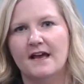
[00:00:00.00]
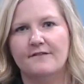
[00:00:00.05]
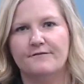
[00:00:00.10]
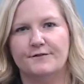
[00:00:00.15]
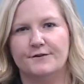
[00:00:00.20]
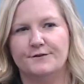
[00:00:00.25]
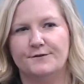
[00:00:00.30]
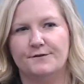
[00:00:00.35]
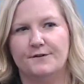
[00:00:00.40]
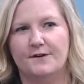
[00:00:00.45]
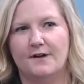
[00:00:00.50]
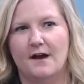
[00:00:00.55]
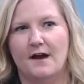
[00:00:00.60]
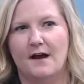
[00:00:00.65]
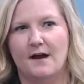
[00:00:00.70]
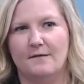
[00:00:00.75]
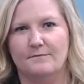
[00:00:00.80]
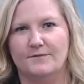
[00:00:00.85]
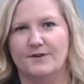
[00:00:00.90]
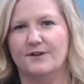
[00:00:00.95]
You're
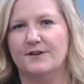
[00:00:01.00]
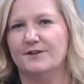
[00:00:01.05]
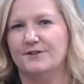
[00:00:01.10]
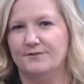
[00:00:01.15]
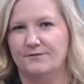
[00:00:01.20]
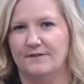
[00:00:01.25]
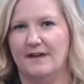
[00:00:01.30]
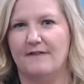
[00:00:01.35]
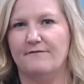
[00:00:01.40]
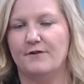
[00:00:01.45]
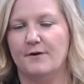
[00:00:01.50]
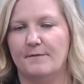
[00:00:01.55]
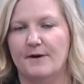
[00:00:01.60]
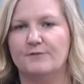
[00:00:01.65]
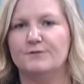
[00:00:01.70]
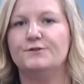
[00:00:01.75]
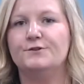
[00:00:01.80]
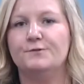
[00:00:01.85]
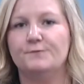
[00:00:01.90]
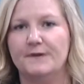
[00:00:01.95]
going to do that for
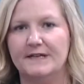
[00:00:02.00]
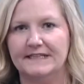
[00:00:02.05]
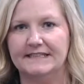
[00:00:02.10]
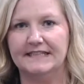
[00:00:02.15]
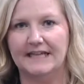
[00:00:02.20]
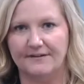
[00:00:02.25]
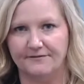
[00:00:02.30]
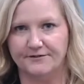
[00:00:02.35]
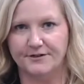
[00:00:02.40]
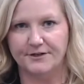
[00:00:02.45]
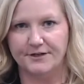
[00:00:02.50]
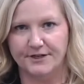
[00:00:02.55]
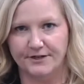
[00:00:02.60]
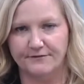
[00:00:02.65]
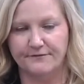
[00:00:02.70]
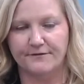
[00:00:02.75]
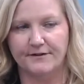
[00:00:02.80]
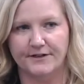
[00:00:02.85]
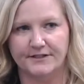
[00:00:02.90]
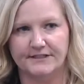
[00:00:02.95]
about 2 weeks after you
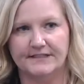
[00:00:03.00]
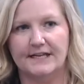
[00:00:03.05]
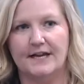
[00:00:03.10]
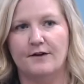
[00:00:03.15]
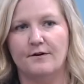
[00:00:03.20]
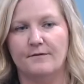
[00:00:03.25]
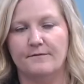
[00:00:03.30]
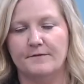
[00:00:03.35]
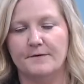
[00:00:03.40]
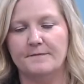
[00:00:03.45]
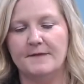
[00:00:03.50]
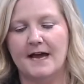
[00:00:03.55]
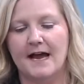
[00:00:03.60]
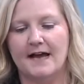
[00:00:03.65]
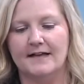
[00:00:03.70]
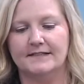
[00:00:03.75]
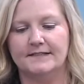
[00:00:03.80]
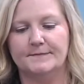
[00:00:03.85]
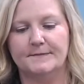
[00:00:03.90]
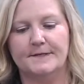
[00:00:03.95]
first get home from the
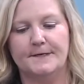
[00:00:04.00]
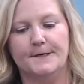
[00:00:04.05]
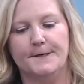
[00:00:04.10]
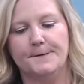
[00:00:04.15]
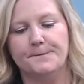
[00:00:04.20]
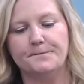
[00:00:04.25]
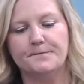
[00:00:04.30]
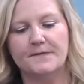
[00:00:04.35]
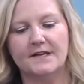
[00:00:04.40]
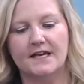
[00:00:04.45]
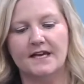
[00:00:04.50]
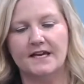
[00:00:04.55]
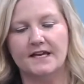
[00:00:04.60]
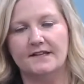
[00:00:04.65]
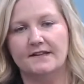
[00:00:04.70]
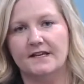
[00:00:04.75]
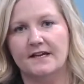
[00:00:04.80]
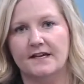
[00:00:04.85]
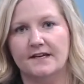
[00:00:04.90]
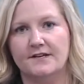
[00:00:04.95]
hospital,
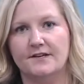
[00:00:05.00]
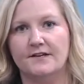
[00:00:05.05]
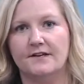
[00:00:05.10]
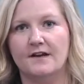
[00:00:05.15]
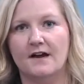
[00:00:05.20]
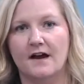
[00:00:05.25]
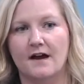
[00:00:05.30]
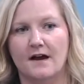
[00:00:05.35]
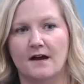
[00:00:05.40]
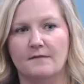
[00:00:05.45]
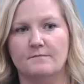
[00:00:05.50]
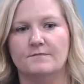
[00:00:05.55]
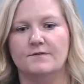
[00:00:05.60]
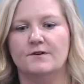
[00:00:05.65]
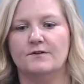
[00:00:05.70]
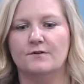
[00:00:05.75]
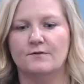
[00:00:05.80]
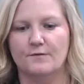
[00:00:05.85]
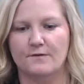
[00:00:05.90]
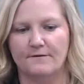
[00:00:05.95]
and then
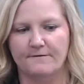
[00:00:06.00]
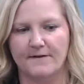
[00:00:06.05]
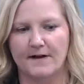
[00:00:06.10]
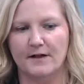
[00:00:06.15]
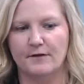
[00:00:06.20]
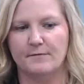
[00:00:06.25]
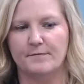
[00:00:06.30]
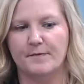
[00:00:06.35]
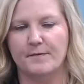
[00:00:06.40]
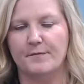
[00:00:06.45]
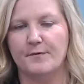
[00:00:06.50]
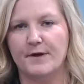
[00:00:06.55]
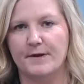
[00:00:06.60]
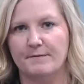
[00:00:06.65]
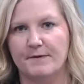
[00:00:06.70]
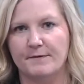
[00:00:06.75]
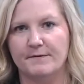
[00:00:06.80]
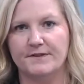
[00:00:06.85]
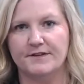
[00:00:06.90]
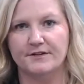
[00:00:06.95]
you'll go to a follow-up
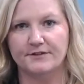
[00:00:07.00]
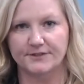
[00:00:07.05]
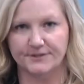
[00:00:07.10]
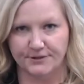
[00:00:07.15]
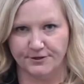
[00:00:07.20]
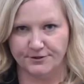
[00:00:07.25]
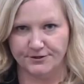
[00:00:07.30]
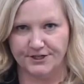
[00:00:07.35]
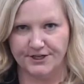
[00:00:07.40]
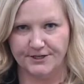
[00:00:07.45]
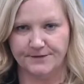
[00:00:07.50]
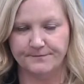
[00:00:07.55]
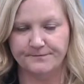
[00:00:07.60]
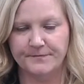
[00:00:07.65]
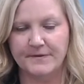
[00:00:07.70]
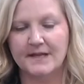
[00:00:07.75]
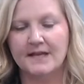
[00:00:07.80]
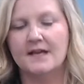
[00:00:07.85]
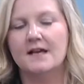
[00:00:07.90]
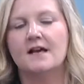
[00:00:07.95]
appointment with your surgeon.
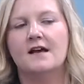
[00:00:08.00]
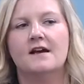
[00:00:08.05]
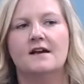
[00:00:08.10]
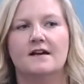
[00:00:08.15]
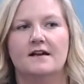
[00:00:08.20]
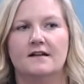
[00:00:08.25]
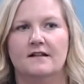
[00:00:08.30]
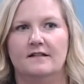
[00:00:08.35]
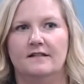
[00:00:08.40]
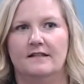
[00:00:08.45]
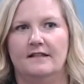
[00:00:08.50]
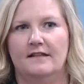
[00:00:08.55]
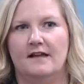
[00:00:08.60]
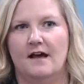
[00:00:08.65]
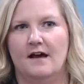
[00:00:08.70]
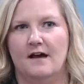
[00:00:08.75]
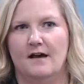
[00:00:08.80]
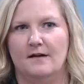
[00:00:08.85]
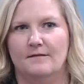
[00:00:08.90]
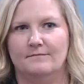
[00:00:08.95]

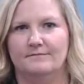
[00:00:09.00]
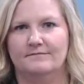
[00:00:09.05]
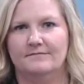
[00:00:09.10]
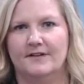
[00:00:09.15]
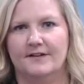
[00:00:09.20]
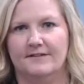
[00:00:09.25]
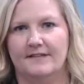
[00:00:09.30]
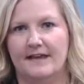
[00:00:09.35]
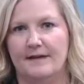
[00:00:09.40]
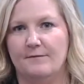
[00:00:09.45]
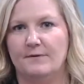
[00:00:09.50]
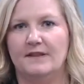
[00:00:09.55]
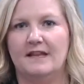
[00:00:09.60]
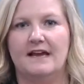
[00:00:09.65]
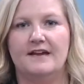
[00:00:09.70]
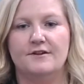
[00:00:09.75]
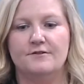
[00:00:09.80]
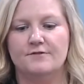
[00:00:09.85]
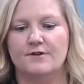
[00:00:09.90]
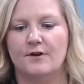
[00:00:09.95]
Or they will
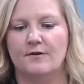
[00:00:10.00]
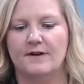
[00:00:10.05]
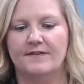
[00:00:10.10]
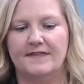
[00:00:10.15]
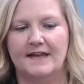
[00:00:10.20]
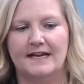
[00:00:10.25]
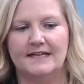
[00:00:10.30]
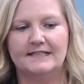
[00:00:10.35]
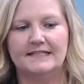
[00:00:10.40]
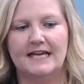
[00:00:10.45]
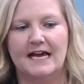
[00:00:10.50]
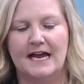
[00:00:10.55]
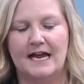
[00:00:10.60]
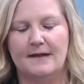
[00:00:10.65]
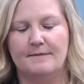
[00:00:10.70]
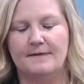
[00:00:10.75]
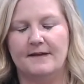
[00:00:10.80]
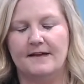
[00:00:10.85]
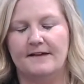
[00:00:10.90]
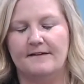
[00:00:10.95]
let you know at that
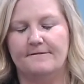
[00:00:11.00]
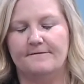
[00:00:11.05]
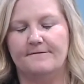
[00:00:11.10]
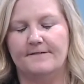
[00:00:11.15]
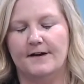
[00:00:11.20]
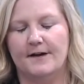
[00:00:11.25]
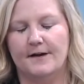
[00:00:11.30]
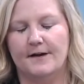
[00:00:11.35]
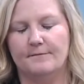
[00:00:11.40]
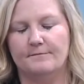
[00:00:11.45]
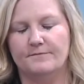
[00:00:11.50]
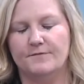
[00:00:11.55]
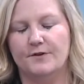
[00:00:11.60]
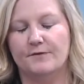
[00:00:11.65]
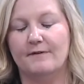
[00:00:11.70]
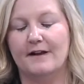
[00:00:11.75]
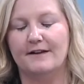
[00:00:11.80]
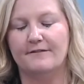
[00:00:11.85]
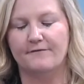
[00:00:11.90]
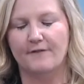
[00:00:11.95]
time if you're
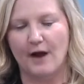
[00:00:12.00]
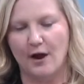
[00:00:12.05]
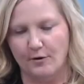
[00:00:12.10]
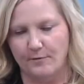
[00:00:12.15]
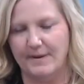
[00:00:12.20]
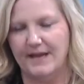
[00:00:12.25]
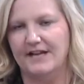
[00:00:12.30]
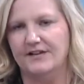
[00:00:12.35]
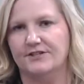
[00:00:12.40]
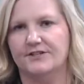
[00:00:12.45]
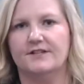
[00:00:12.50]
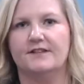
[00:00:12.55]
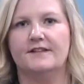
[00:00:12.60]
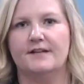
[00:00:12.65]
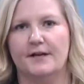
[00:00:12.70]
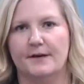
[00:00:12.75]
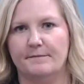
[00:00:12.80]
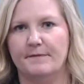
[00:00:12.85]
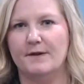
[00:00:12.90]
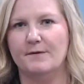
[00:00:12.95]
ready for outpatient
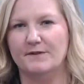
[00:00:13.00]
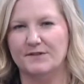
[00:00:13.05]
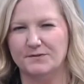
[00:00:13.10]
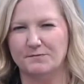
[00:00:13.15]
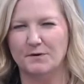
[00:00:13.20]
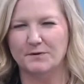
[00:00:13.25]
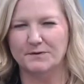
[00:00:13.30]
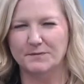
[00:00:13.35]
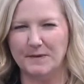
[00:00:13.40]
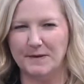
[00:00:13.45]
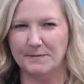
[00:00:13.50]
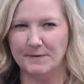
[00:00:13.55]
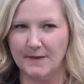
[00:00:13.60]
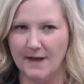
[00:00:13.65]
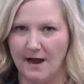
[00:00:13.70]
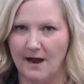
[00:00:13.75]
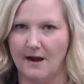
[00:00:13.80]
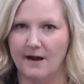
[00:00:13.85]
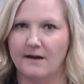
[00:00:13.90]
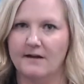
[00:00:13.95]
therapy, which most people
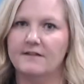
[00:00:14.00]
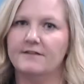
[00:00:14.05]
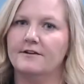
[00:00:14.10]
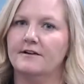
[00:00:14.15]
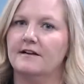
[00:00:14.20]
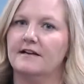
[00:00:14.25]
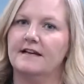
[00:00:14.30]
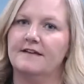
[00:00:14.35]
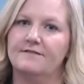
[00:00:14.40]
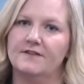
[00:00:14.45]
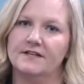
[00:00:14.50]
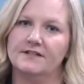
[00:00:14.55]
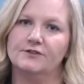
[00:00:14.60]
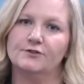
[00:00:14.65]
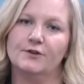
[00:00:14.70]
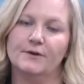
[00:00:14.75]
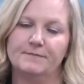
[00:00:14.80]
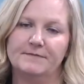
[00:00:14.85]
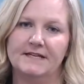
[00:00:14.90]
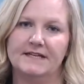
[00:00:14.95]
are. They're going to give you a
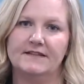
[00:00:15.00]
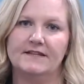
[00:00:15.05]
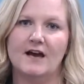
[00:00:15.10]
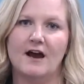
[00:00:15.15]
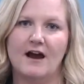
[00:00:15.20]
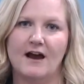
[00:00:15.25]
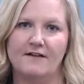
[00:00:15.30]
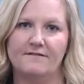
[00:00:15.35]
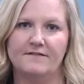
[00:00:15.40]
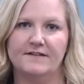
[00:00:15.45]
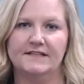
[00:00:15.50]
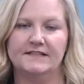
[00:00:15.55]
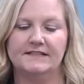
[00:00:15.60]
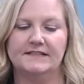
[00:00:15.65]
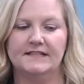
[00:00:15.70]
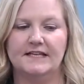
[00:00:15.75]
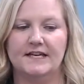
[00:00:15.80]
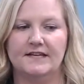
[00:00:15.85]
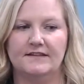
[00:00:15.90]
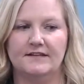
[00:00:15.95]
script at the
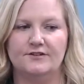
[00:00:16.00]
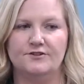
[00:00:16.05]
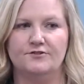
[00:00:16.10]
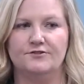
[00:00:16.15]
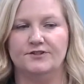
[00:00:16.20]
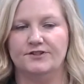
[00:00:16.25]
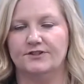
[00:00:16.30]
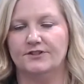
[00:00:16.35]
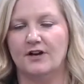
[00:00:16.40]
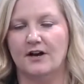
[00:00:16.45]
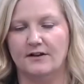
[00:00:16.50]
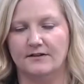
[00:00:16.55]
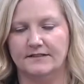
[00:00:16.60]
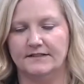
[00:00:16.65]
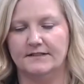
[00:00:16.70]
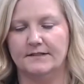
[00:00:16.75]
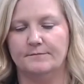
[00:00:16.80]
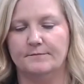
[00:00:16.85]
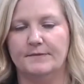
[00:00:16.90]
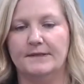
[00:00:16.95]
office, and then you just call
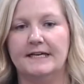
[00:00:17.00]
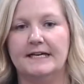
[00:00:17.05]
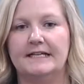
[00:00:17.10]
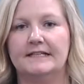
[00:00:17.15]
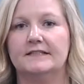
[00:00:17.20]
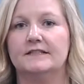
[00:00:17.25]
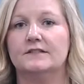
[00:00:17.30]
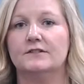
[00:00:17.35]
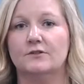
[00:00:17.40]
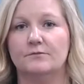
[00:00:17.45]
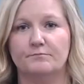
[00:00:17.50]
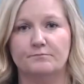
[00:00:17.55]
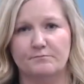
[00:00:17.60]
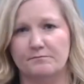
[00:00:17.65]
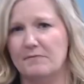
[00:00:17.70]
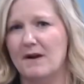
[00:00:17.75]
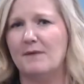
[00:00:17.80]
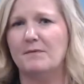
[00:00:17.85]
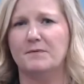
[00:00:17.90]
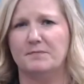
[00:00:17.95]
someplace
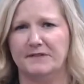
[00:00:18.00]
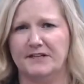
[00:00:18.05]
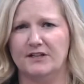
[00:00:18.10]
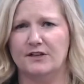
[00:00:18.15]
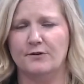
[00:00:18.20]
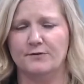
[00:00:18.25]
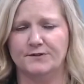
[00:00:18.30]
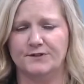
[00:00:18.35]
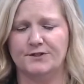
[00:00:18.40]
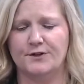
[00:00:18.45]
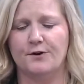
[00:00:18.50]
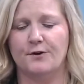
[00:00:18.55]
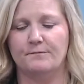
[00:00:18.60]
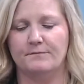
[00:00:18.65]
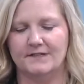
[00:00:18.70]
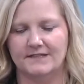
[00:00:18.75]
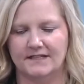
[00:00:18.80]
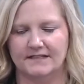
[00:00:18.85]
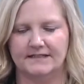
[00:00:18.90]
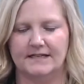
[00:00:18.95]
probably close to home
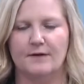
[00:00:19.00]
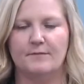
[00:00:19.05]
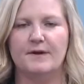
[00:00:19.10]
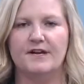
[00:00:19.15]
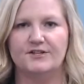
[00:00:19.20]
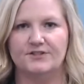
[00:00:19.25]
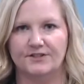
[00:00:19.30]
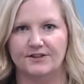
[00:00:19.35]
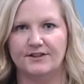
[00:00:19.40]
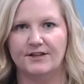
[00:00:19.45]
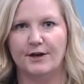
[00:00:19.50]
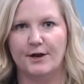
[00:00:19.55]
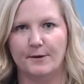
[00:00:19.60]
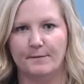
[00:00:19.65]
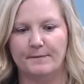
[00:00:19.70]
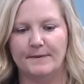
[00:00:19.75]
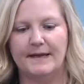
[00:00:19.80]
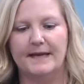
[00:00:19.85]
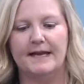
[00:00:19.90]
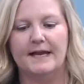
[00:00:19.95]
that does outpatient
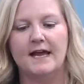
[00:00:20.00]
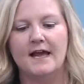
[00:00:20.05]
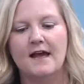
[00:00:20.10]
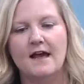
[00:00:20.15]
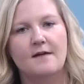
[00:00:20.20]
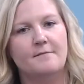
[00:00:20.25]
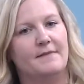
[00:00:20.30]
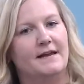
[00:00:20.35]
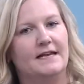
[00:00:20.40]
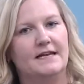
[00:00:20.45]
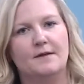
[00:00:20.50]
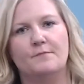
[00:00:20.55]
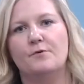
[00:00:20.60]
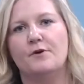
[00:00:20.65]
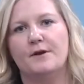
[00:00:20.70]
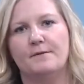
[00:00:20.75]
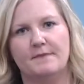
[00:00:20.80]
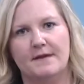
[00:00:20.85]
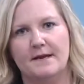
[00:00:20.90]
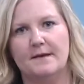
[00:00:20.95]
therapy, make an
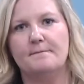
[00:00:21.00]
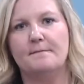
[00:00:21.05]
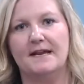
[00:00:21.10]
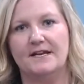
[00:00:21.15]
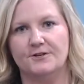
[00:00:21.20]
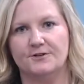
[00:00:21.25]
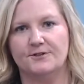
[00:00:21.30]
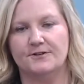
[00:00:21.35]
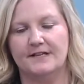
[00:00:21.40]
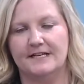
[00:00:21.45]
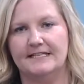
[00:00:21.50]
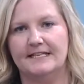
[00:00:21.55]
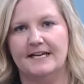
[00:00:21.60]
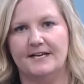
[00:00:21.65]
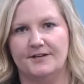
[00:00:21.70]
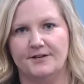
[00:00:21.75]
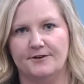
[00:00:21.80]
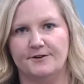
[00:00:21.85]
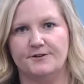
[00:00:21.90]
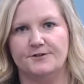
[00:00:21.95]
appointment, and make sure they
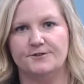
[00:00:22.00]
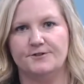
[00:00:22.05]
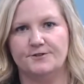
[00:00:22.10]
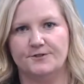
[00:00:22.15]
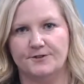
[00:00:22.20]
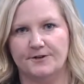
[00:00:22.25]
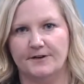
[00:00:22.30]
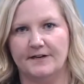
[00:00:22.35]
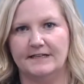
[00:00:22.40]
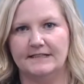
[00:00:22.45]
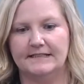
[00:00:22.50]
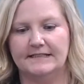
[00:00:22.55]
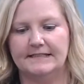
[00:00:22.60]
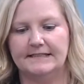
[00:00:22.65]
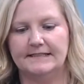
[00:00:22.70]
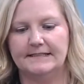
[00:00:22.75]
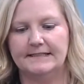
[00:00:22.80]
take your insurance.